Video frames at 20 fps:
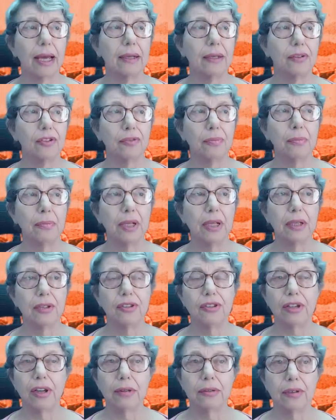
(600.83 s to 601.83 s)
islands
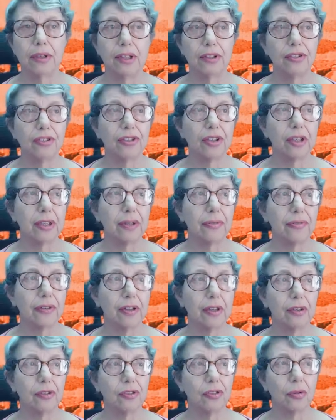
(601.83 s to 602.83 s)
militarily
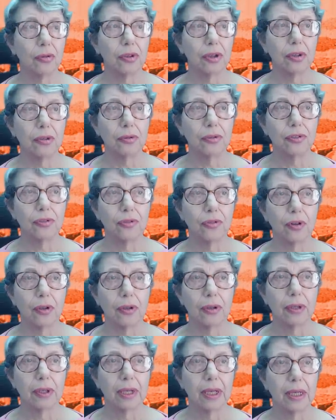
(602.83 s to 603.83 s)
significant or
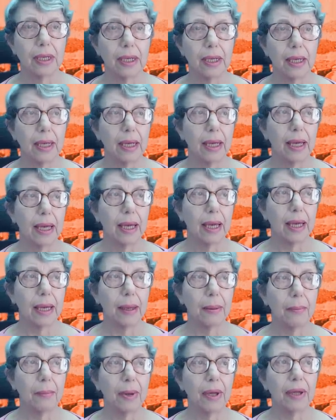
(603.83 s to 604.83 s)
useful?
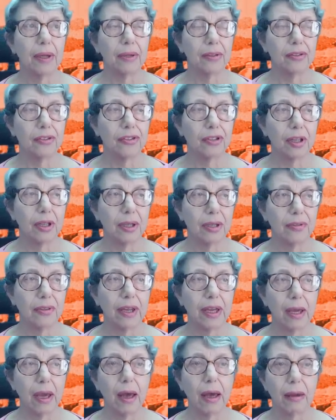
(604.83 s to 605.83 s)
um, but uh,
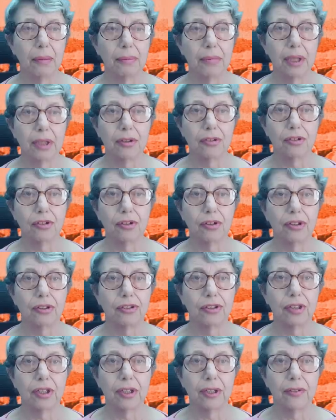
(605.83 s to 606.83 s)
they are military
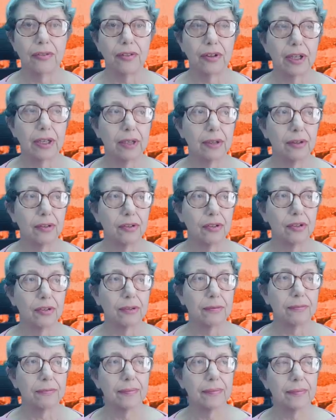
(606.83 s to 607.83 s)
significant.
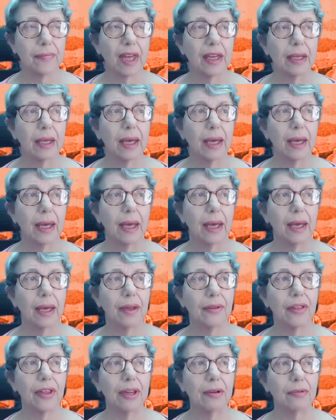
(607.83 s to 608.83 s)

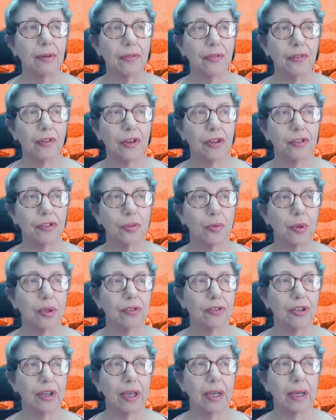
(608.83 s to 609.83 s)
Uh, they refer to
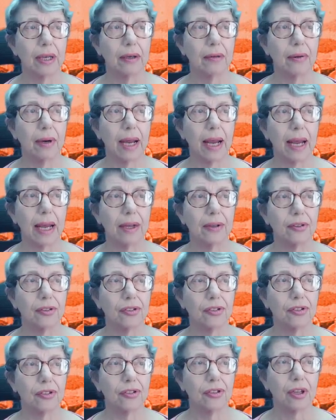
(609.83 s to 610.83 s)
it here
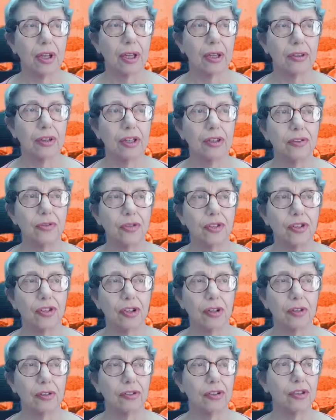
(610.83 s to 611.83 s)
as uh, these
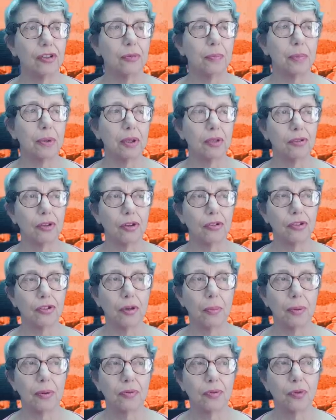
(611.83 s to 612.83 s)
facilities built on
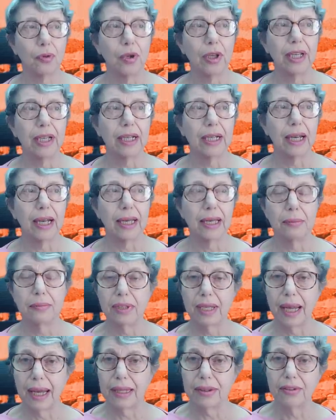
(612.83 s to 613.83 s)
top of
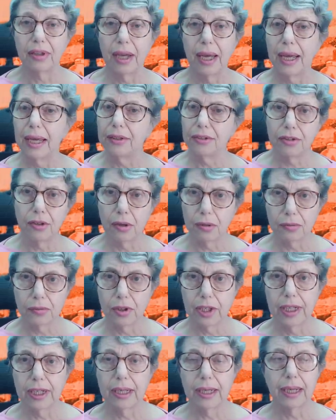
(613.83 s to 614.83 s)
reclaimed land. It's not
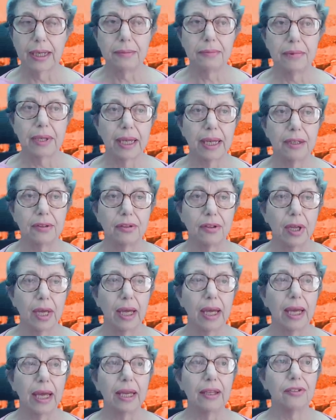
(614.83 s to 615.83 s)
reclaimed land.
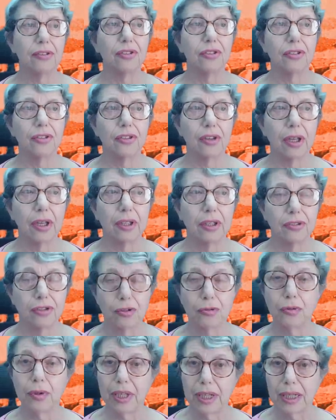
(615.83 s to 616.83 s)
It's uh,
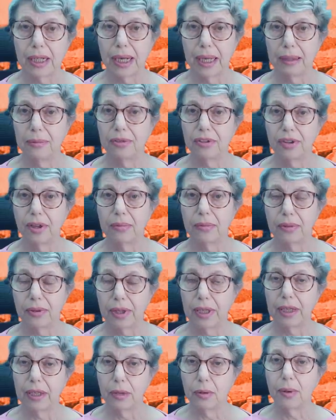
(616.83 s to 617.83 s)
to reclaim
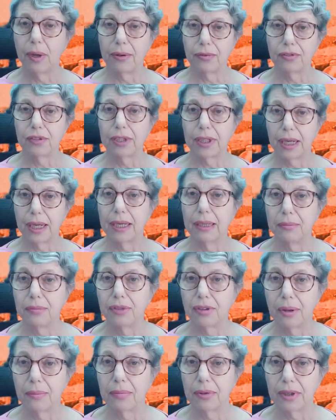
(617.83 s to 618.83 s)
something, you have to claim
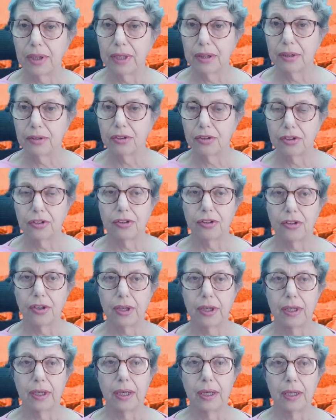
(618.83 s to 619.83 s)
something that's
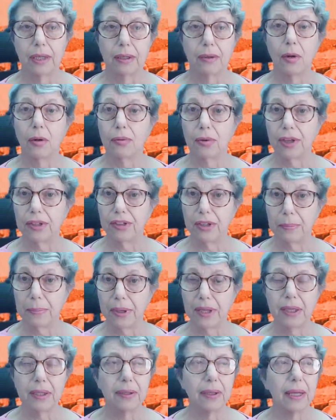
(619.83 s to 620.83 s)
uh, already
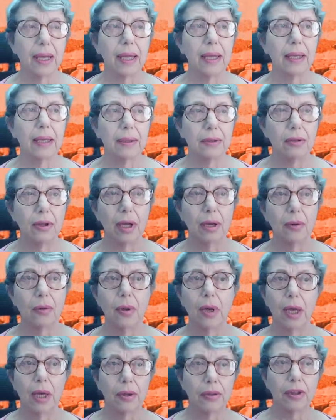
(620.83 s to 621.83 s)
been there.
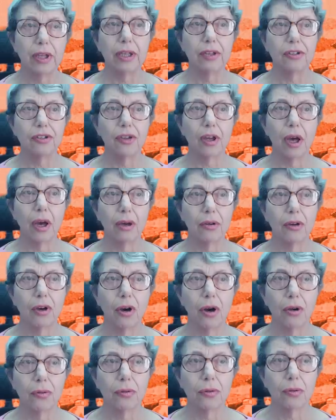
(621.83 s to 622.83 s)
No, these are
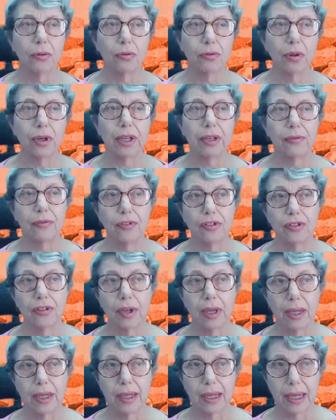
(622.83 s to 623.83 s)
coral reefs
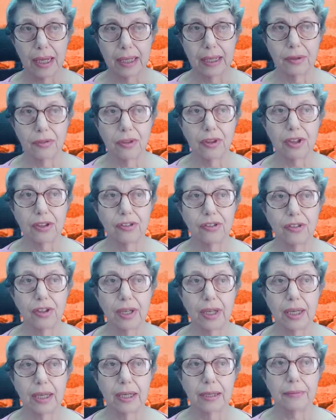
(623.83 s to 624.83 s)
like this
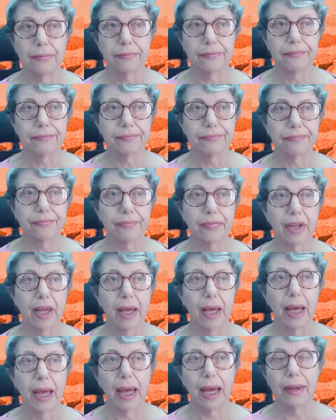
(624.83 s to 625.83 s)
here.
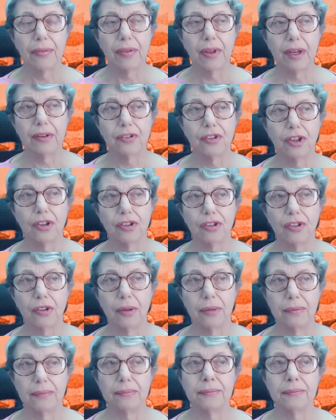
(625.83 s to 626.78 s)
And they have just